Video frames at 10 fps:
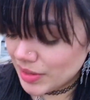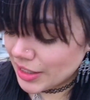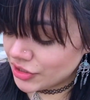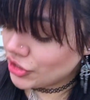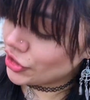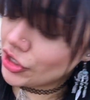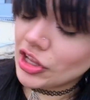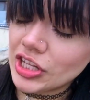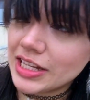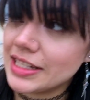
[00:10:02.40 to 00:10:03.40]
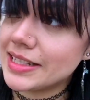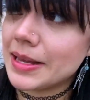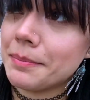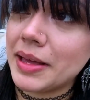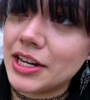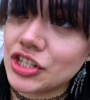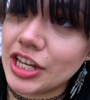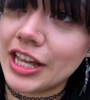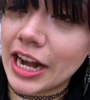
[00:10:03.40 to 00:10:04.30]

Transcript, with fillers: because your girl is impatient